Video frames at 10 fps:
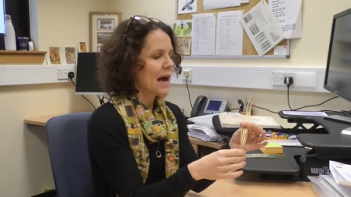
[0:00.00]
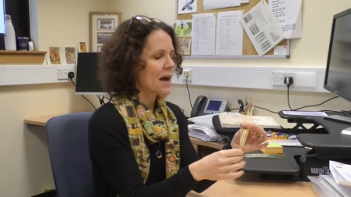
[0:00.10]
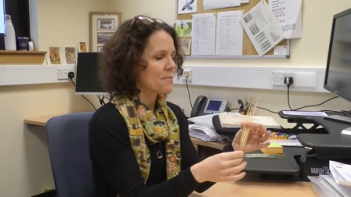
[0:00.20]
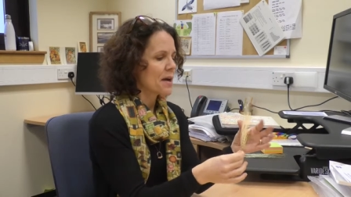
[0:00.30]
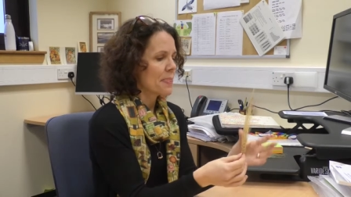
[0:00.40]

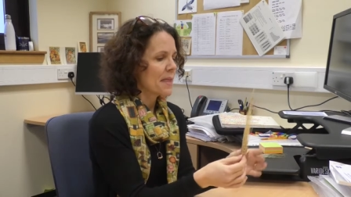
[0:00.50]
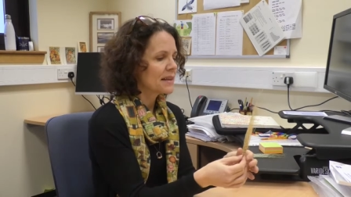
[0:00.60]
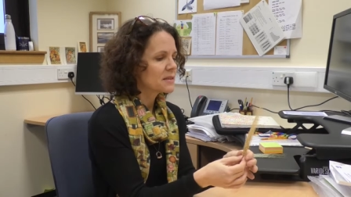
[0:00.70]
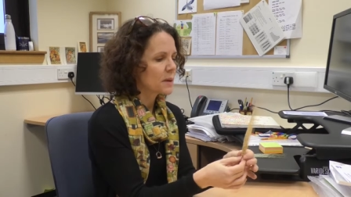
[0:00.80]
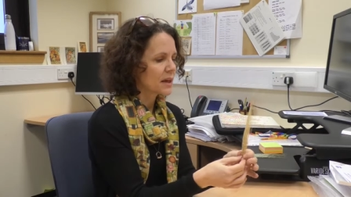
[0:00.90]
And
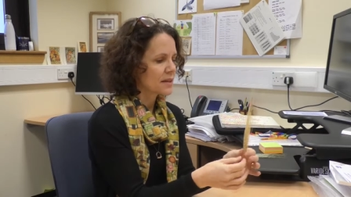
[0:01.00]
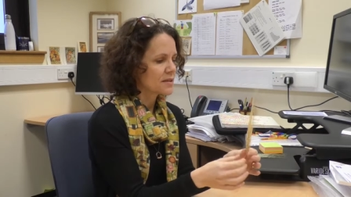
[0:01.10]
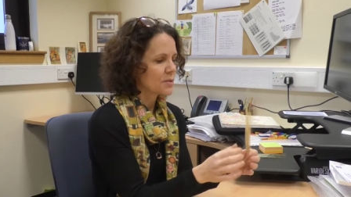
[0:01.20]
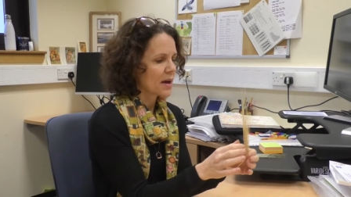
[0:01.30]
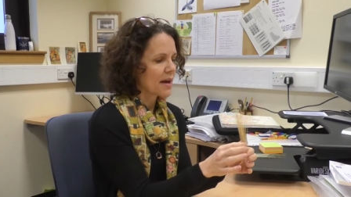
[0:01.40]
that's
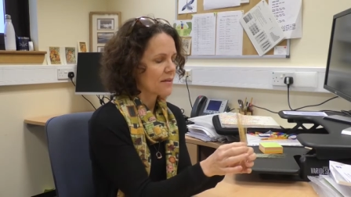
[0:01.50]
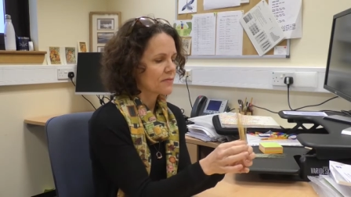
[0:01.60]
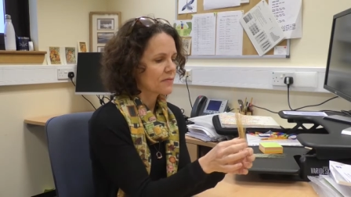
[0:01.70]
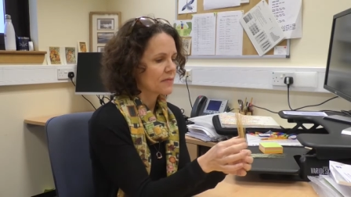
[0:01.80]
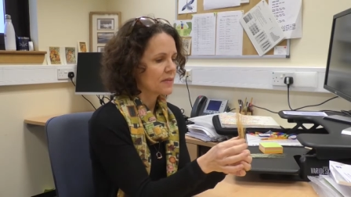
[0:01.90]
because you
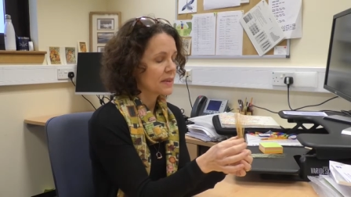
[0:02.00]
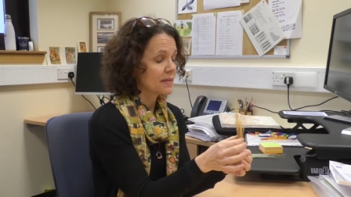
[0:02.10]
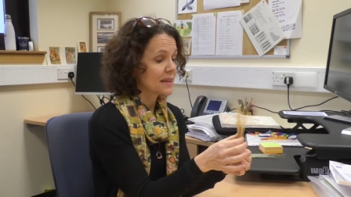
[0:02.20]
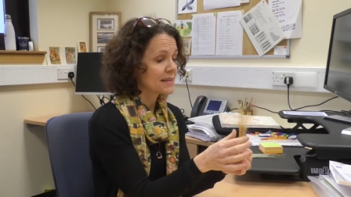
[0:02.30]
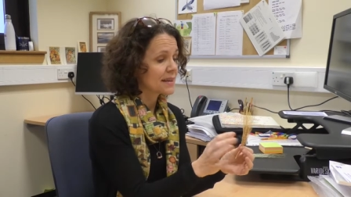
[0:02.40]
have
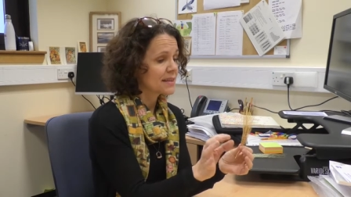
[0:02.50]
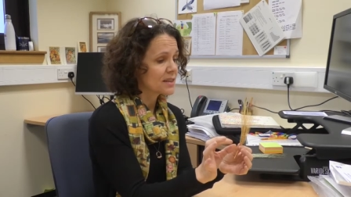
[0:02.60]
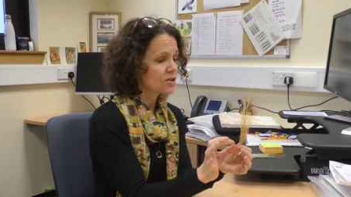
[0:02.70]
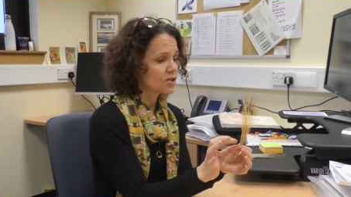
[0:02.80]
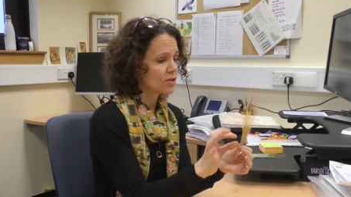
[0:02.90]
these
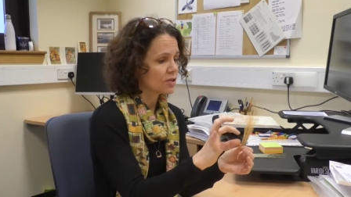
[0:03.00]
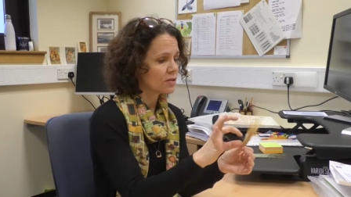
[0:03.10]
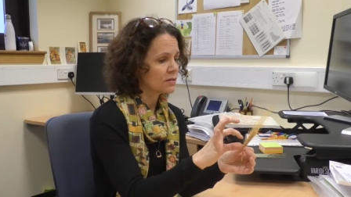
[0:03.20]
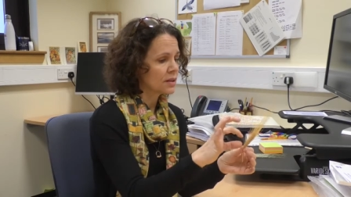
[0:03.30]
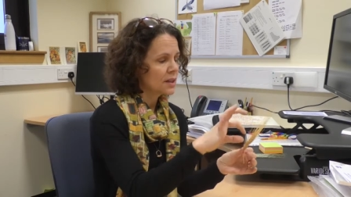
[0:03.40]

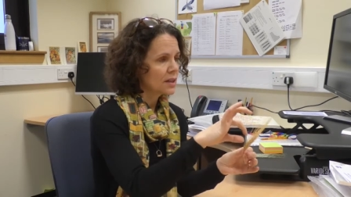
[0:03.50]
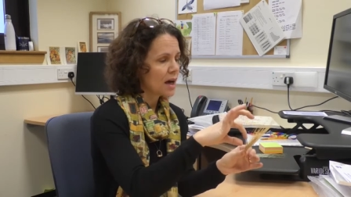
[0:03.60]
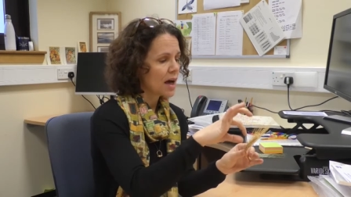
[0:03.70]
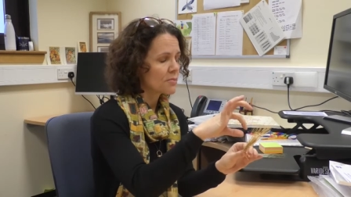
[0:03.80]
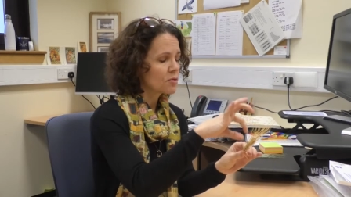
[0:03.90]
additional
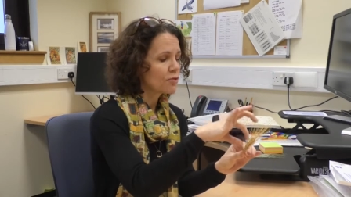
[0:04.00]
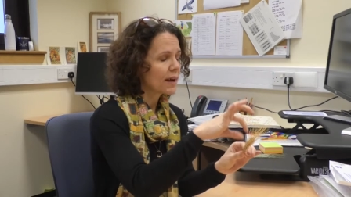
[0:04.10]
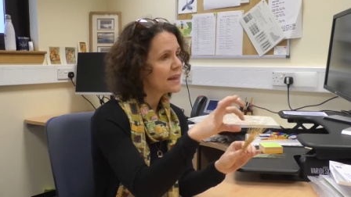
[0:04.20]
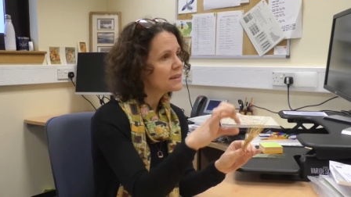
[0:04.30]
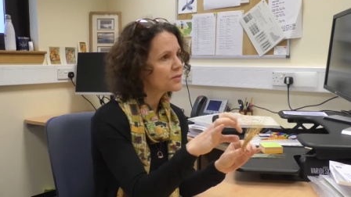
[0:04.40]

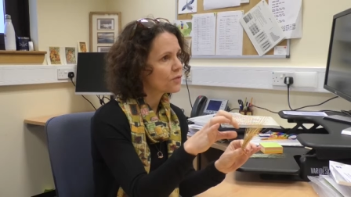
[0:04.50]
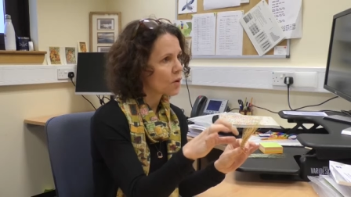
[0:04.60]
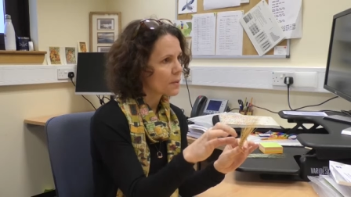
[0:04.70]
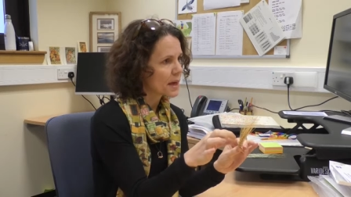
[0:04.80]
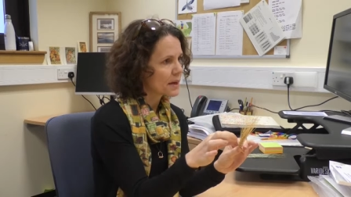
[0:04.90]
grains
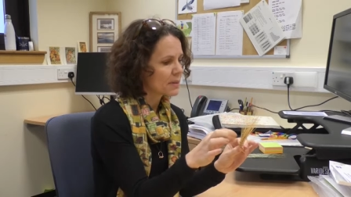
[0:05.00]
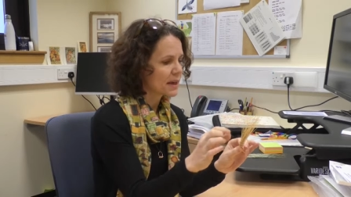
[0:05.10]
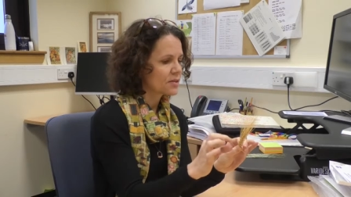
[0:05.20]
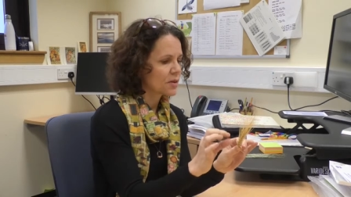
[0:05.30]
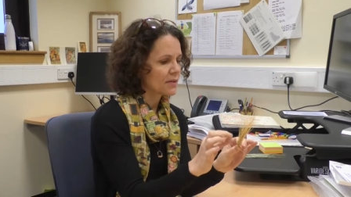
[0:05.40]
forming
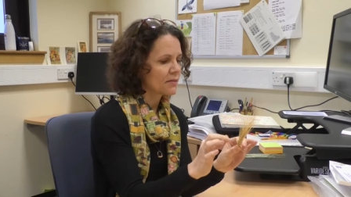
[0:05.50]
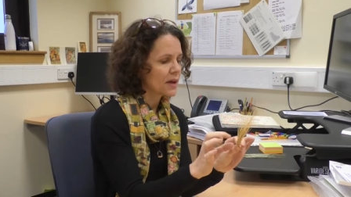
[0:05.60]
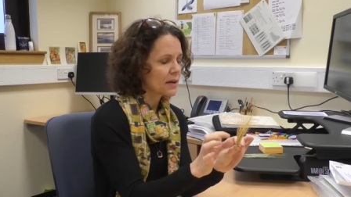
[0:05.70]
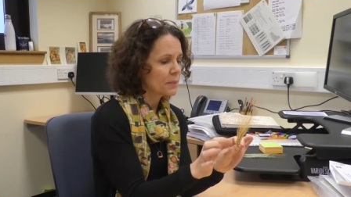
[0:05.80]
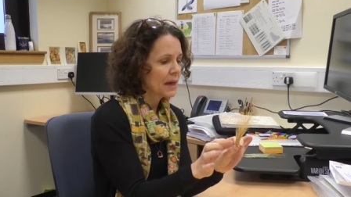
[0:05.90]
because you
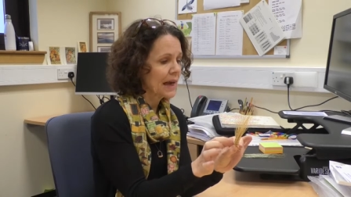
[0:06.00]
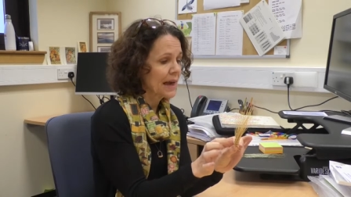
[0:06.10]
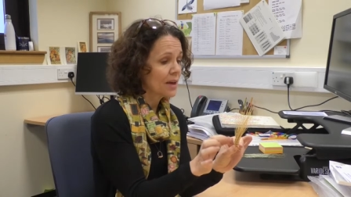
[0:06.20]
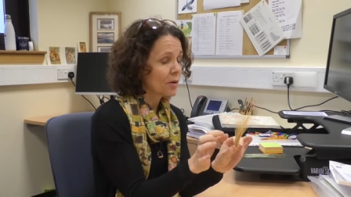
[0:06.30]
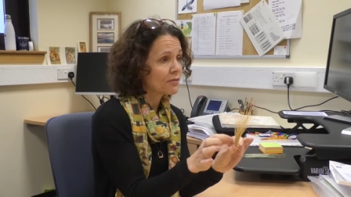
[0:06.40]

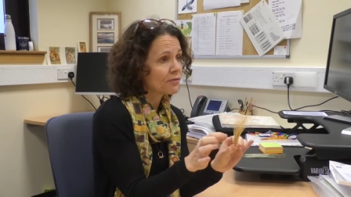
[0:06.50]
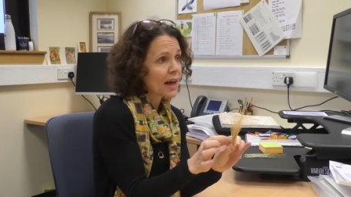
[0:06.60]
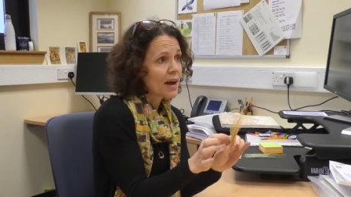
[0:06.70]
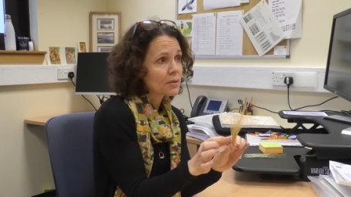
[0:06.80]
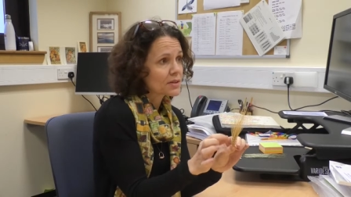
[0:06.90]
have
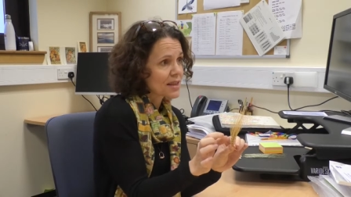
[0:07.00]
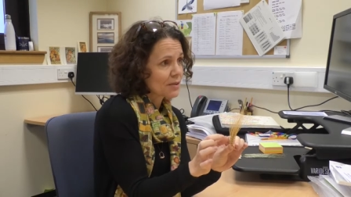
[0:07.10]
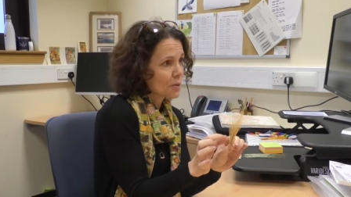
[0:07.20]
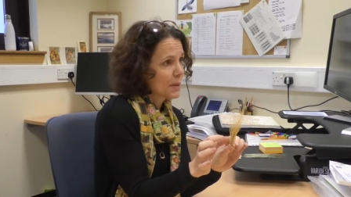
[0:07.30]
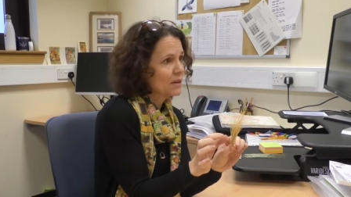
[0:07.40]
flowers
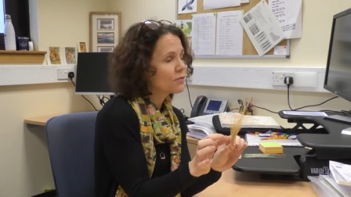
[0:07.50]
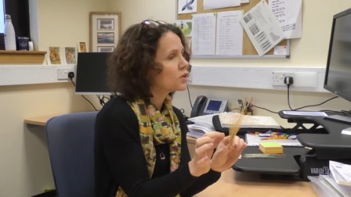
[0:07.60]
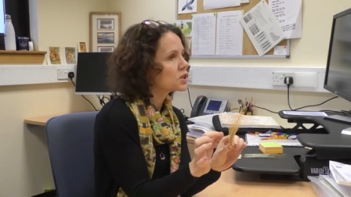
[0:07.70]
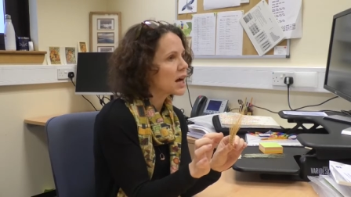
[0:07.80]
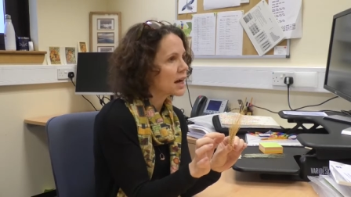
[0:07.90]
that remain
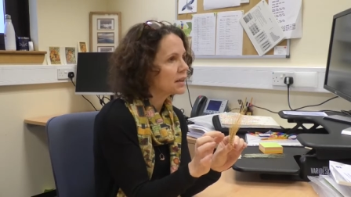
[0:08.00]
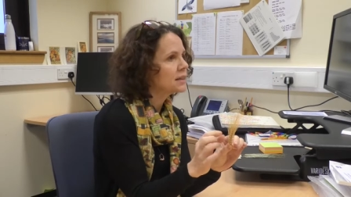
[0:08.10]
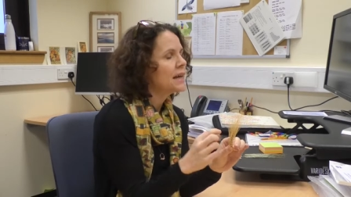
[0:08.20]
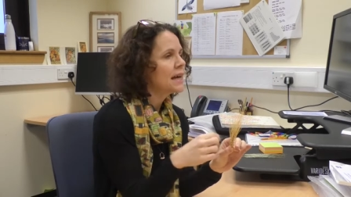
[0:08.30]
fertile.